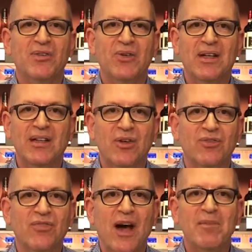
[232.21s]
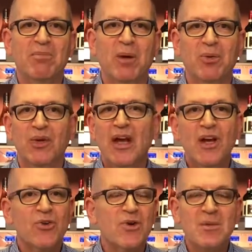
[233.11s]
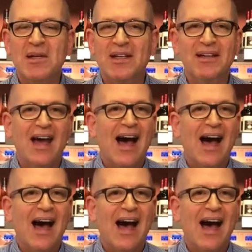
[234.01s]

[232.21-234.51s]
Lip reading: so you get those fine bubble creaminess.